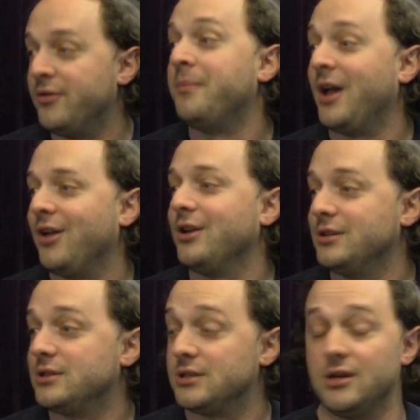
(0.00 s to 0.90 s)
Paladin.
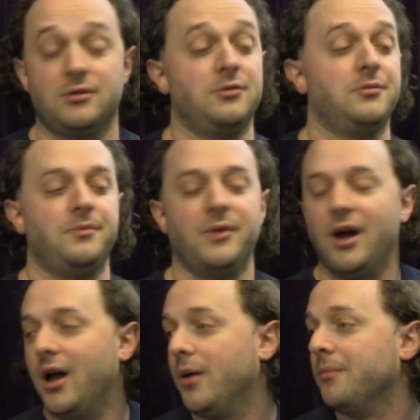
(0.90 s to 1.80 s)
So
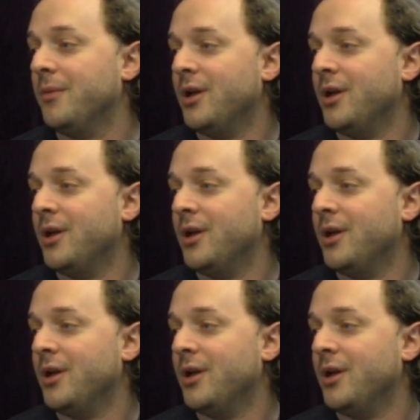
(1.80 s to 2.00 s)
um,